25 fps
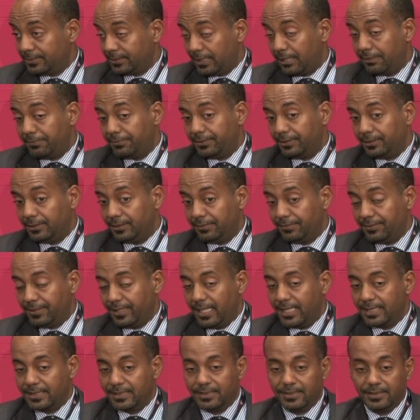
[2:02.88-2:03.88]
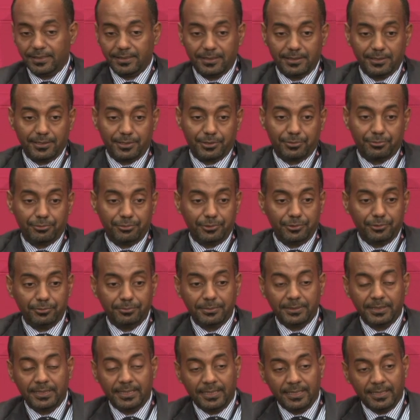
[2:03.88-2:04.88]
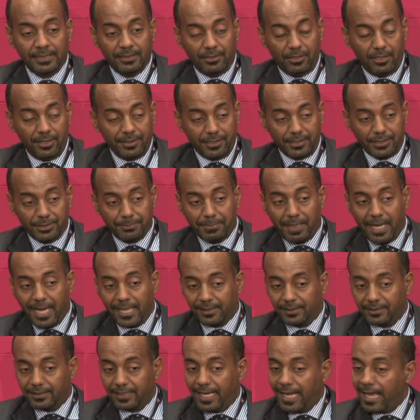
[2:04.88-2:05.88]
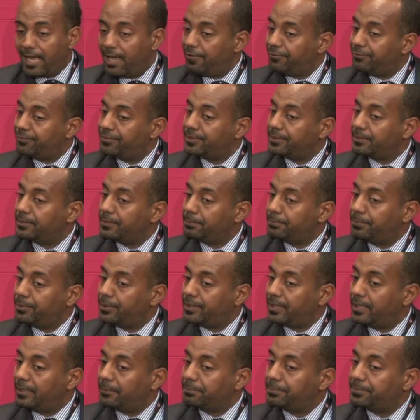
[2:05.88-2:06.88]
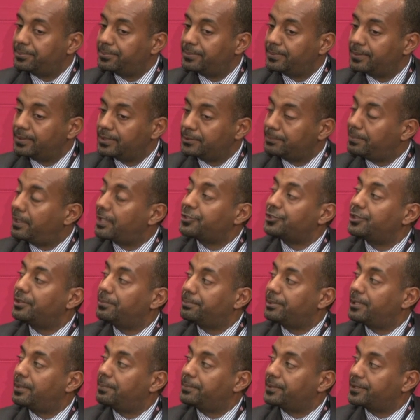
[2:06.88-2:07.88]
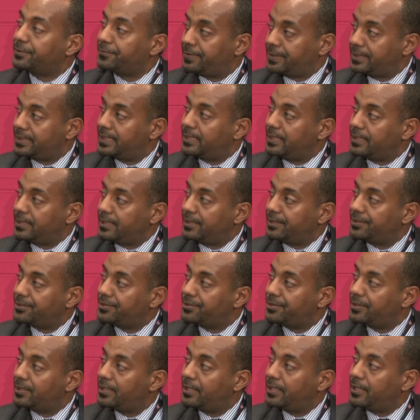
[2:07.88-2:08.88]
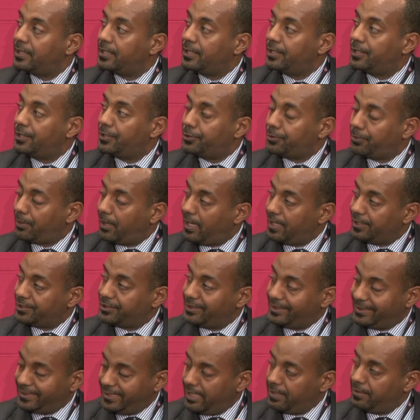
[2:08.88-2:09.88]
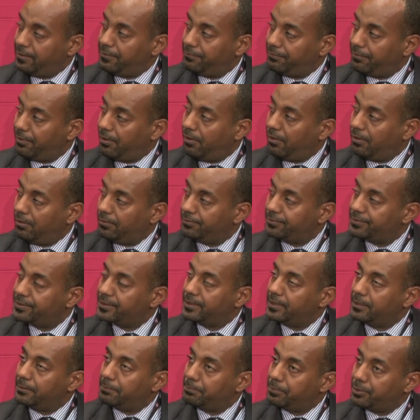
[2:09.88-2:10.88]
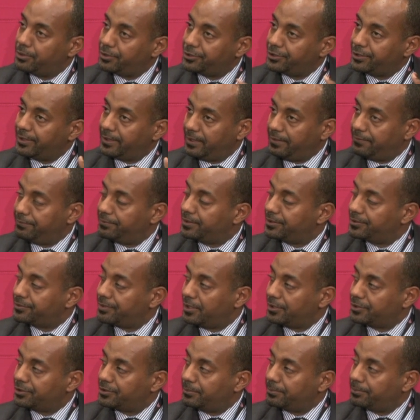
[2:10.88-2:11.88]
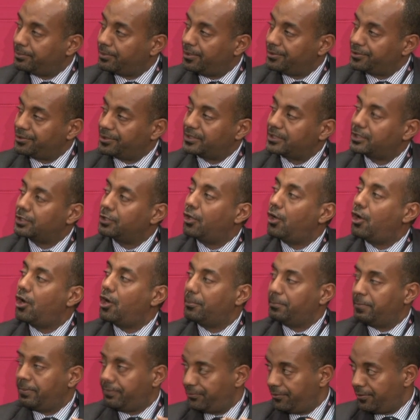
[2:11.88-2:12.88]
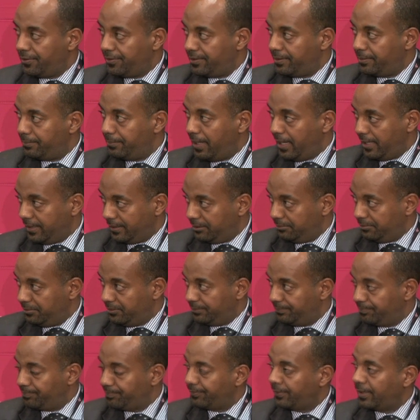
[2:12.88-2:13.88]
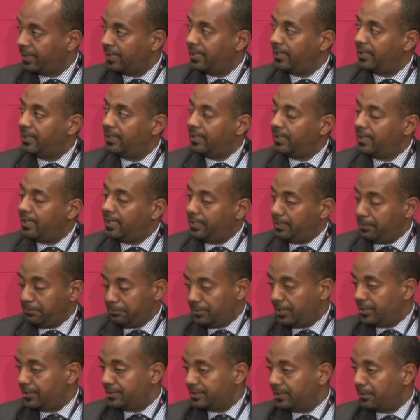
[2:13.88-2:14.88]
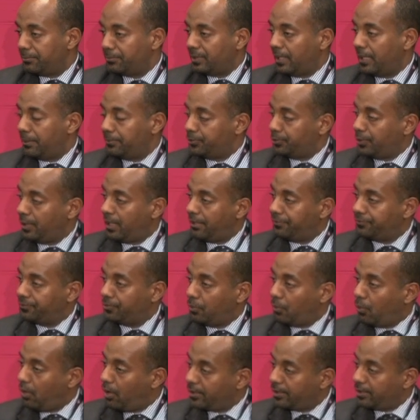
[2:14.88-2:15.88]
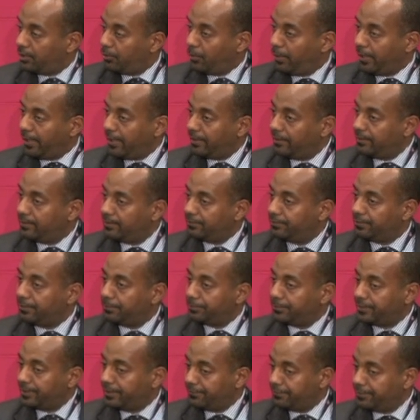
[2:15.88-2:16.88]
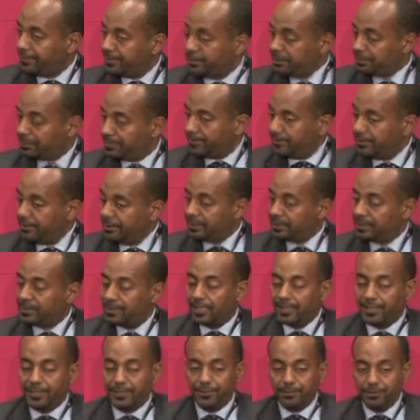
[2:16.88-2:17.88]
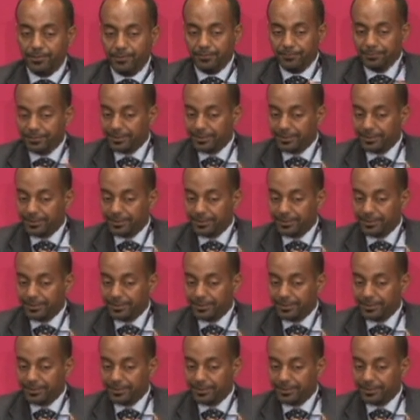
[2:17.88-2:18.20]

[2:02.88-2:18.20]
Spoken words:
Several of the entities in this room on this panel have put up special purpose facilities to actually get involved in pushing infrastructure projects long before they're bankable. And it means sometimes you have to walk away if a pre-feasibility study or a